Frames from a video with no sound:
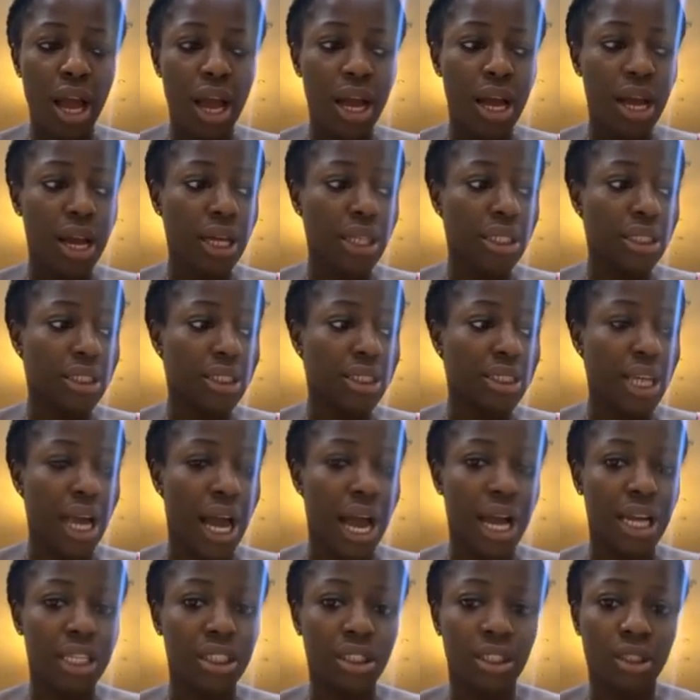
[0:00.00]

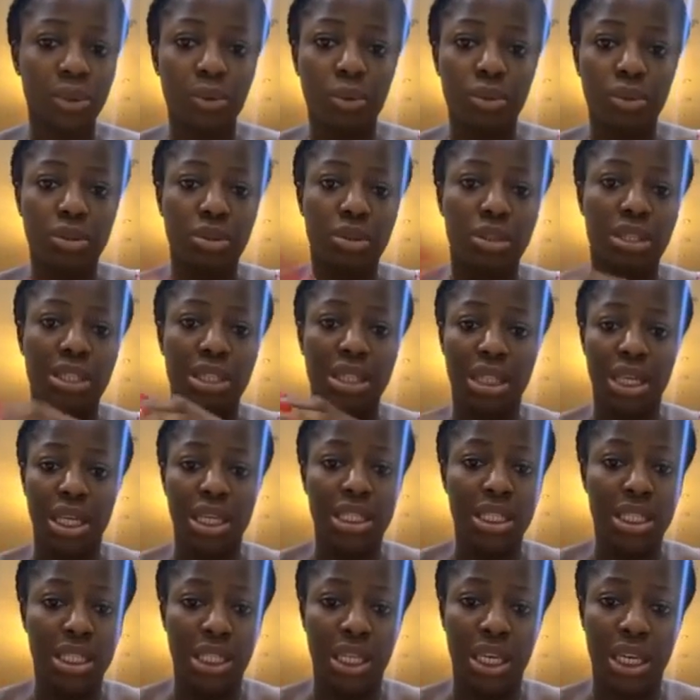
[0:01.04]
I just want to
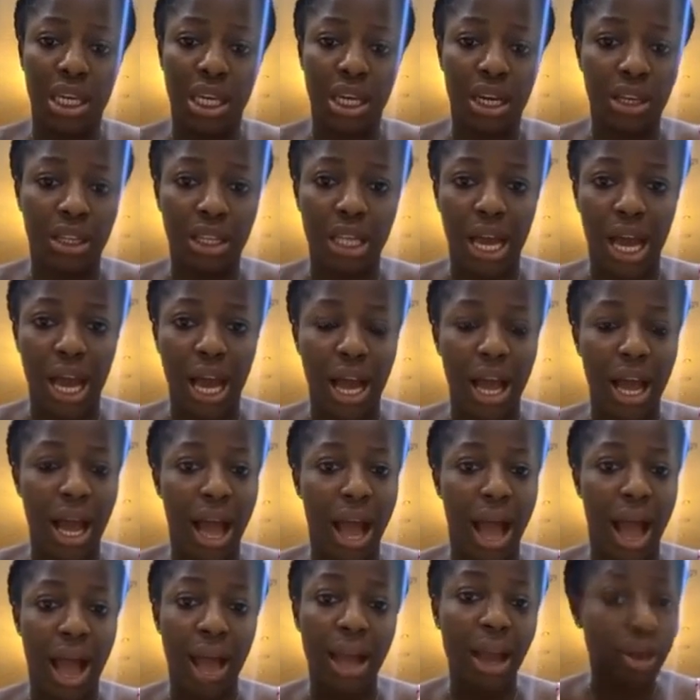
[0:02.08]
state it here that
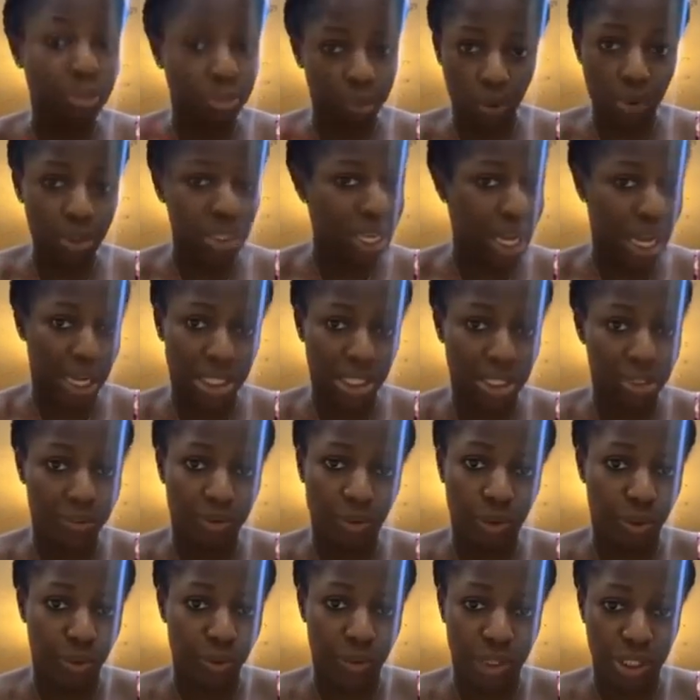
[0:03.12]
I am not
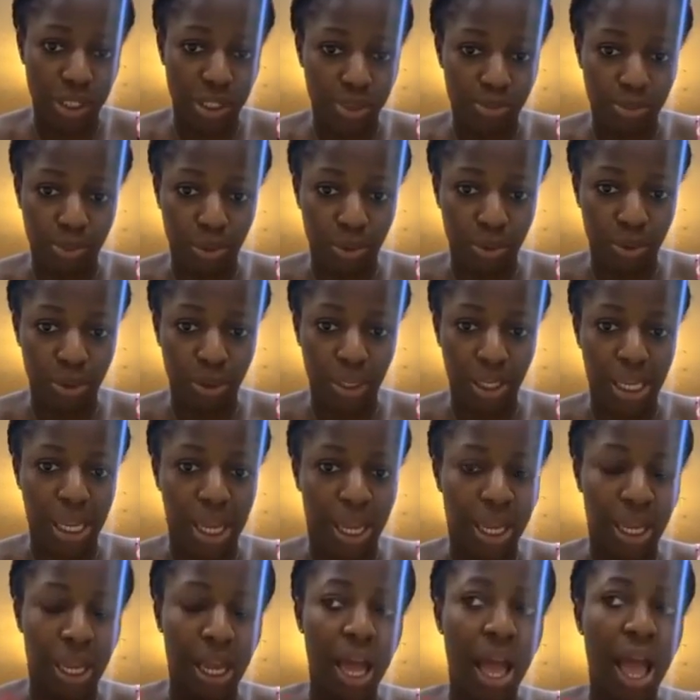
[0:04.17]
active on Facebook.
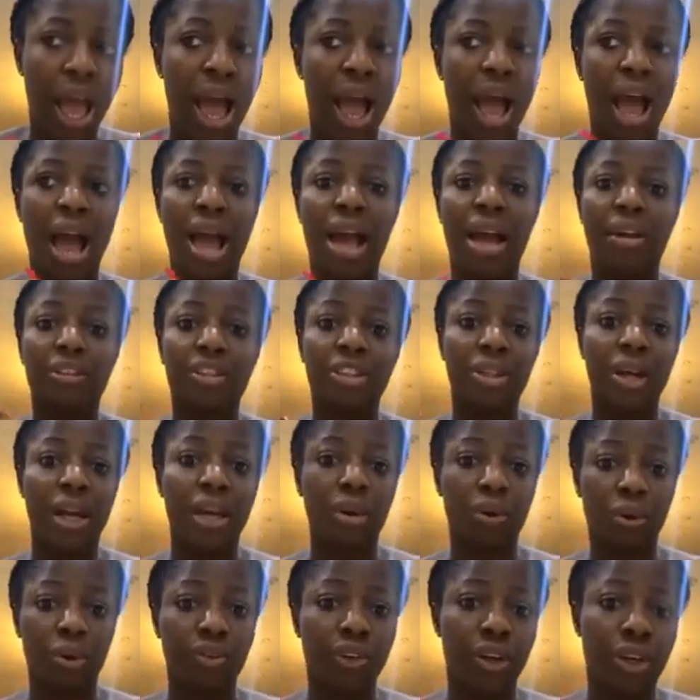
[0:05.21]
Like, I have
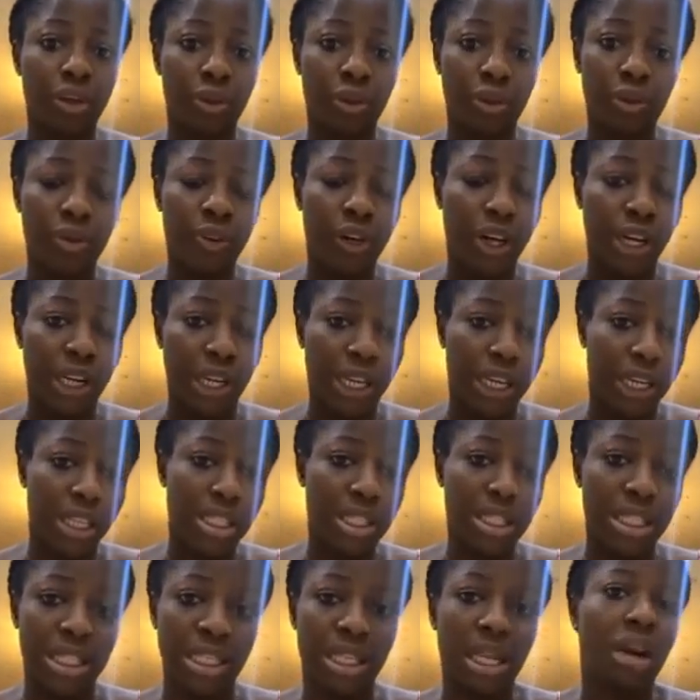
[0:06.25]
tried over and over
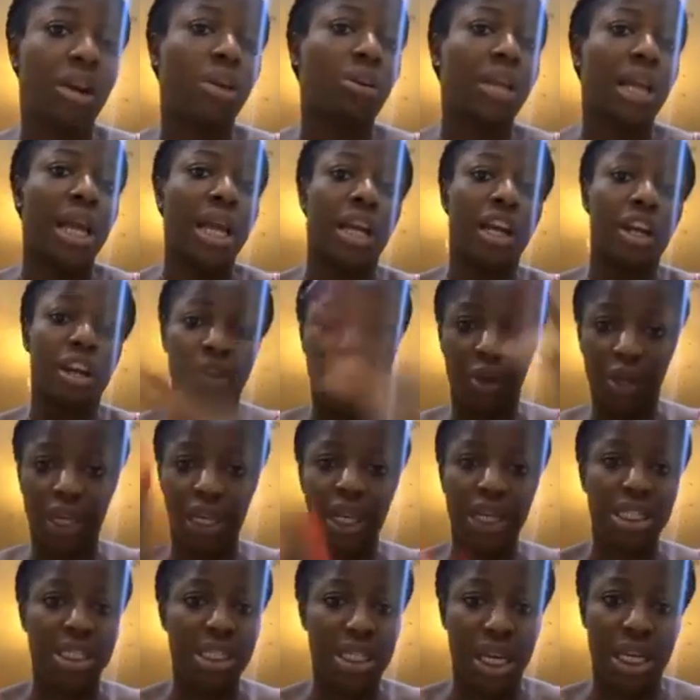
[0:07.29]
again to now, like,
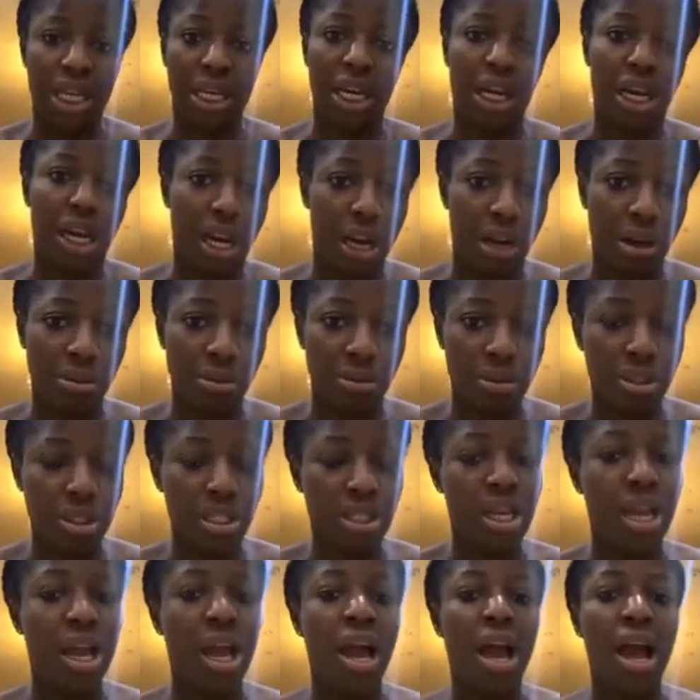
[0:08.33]
create an
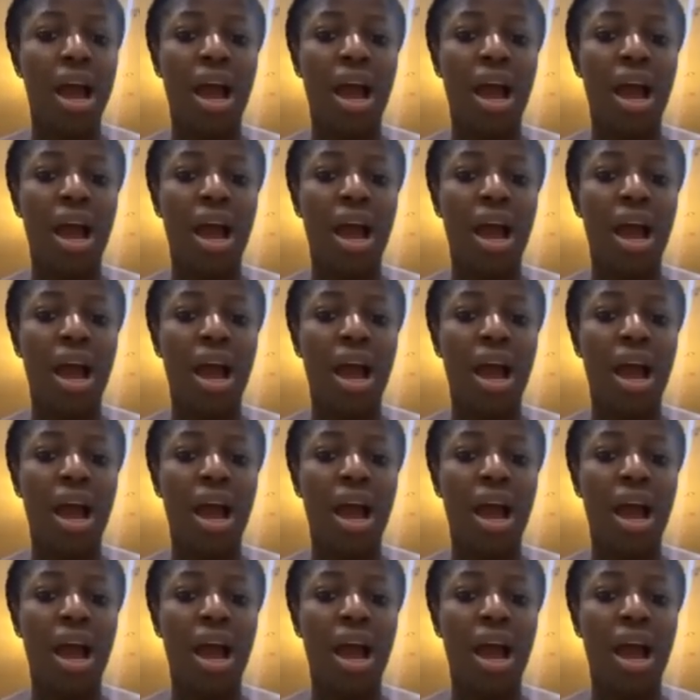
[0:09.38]
account.